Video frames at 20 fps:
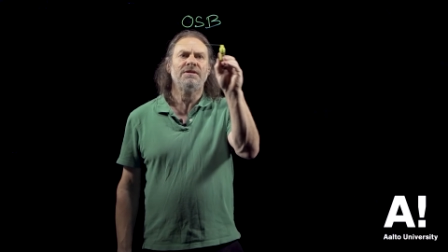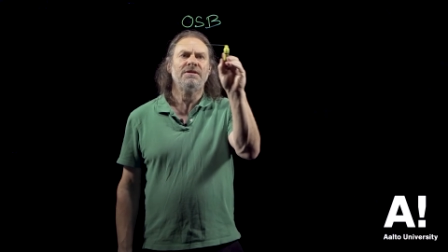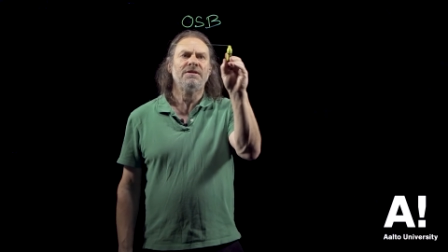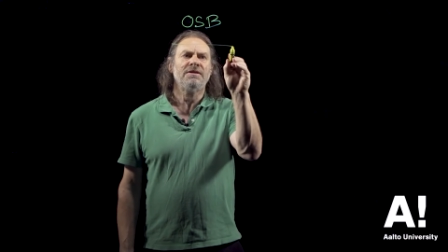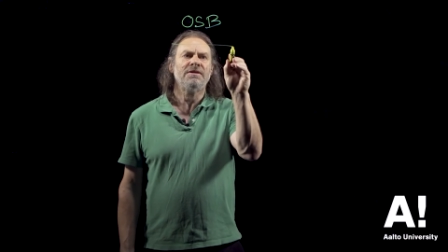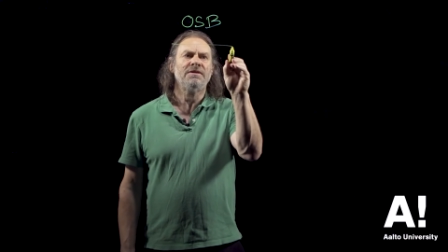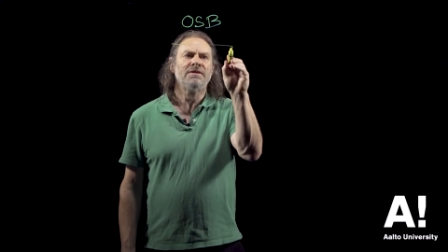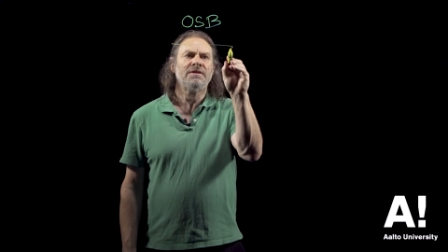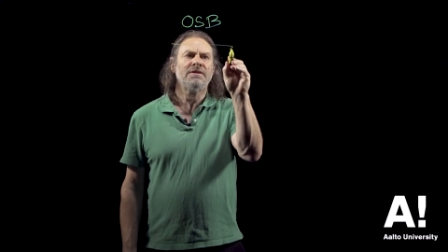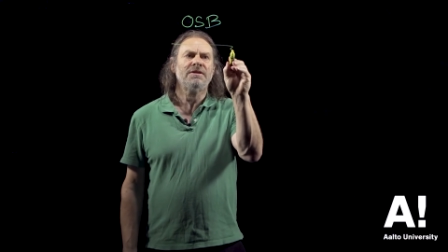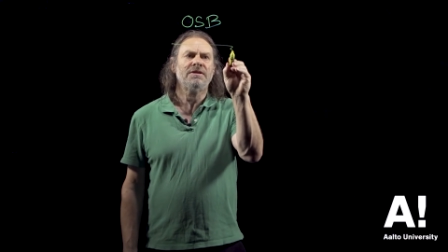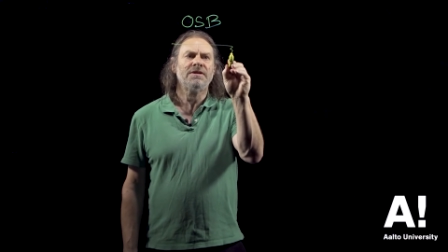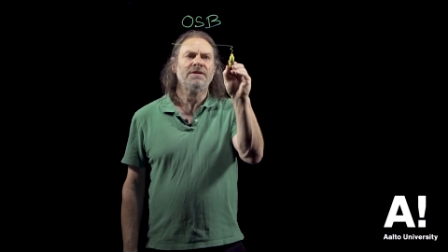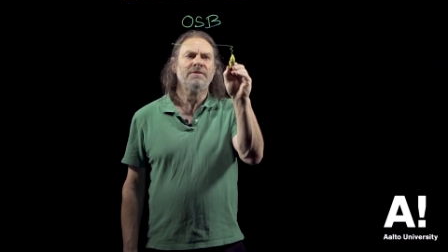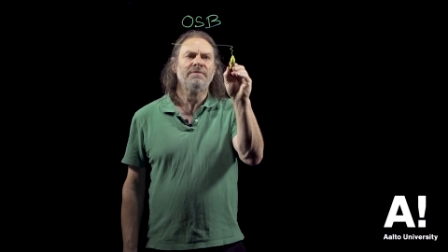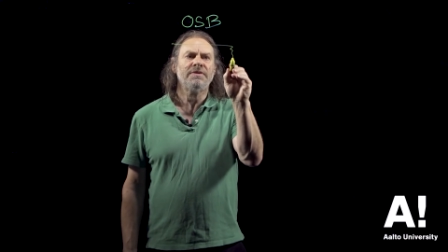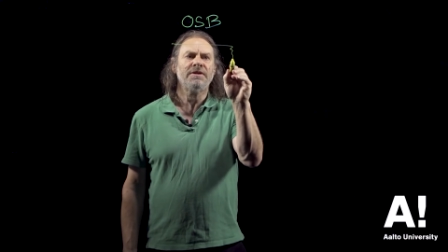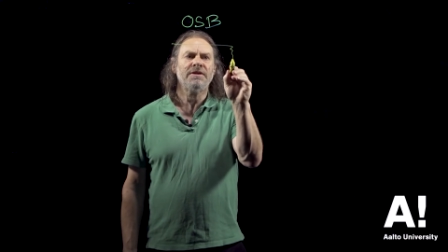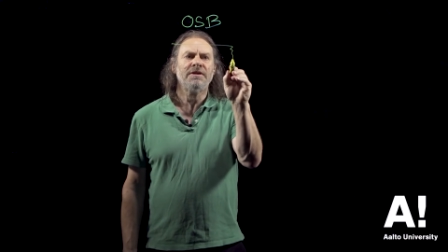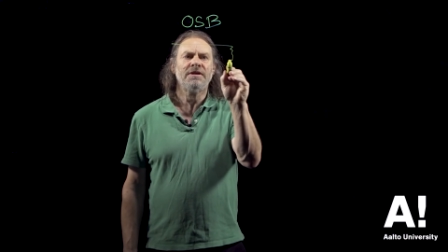look
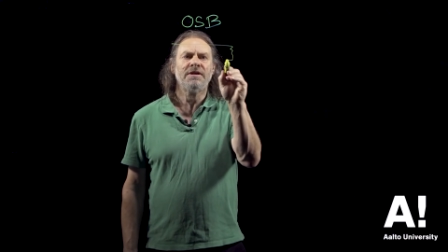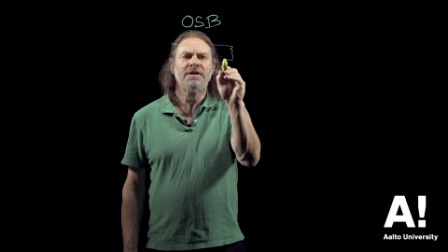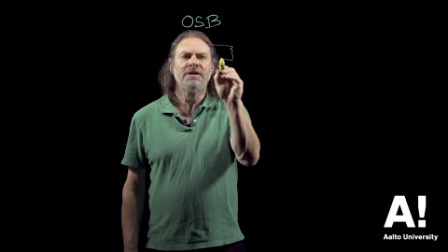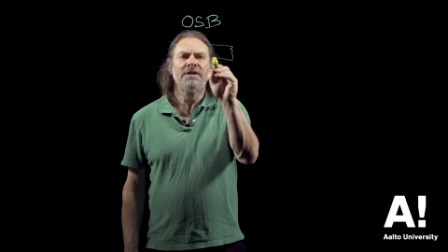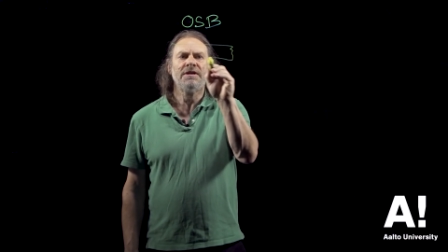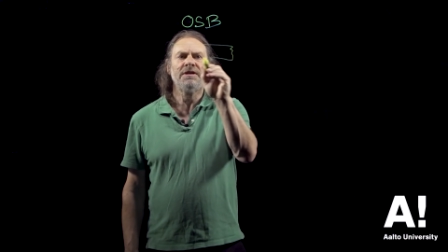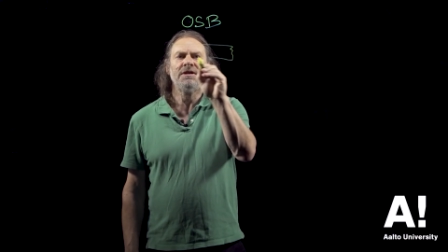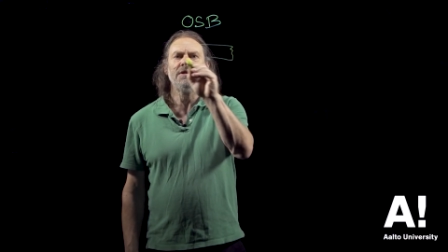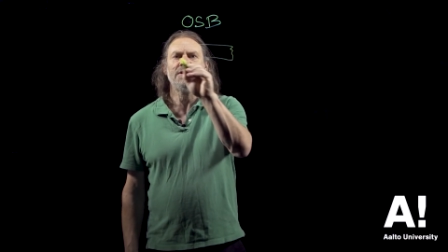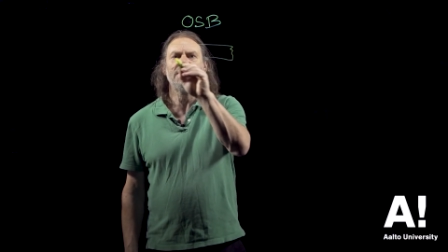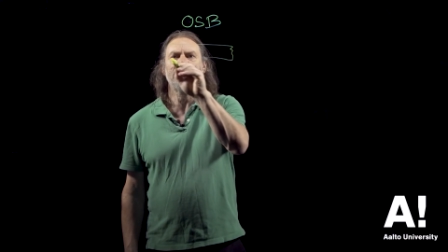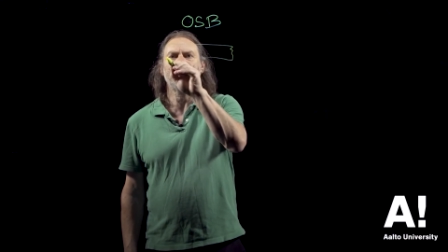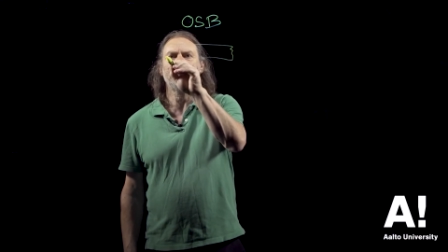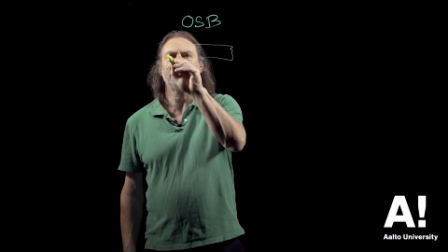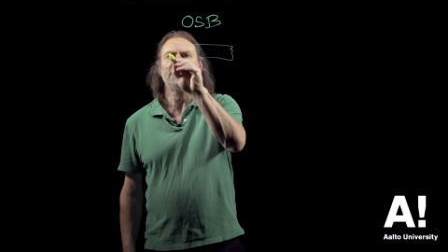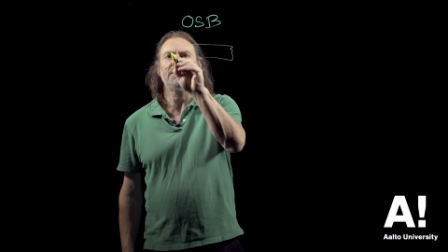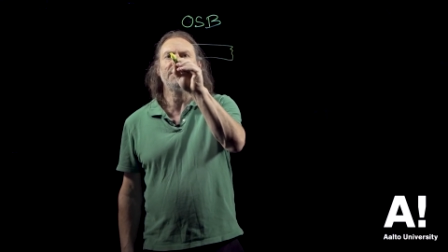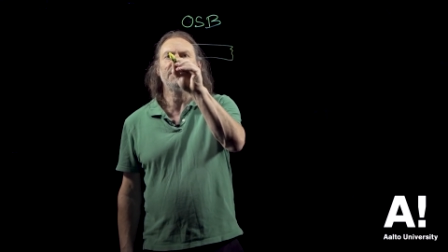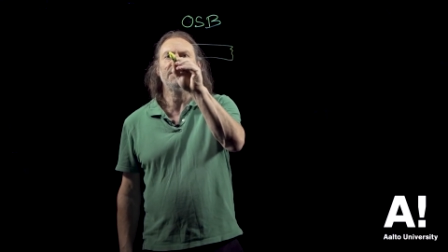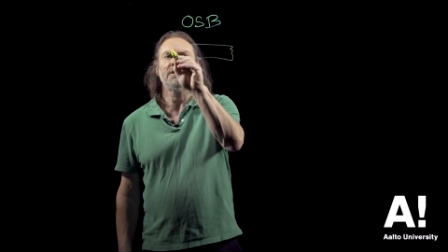something like
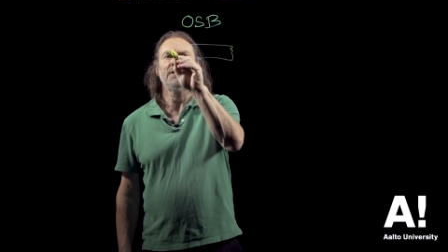this.